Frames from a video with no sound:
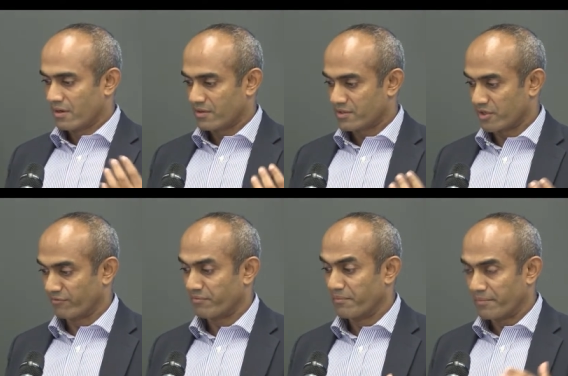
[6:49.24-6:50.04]
sort of
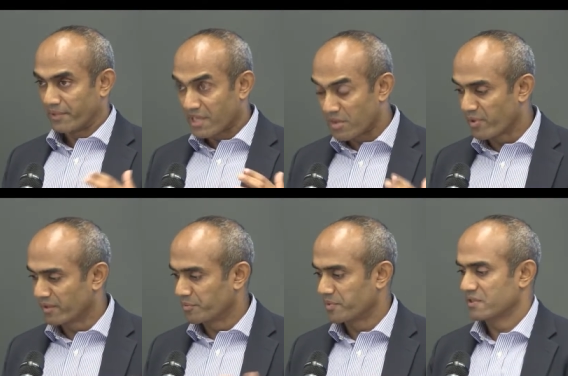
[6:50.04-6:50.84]
keeping
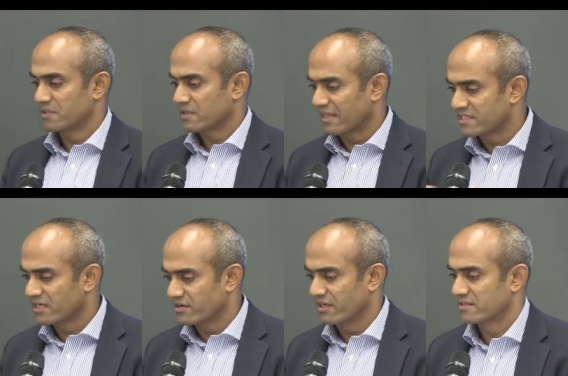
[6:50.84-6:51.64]
the peace, et
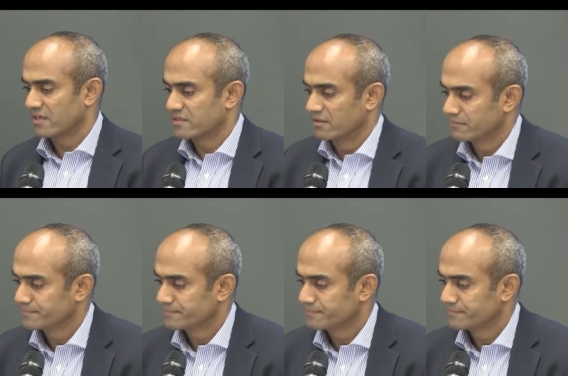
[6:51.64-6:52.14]
cetera, et cetera.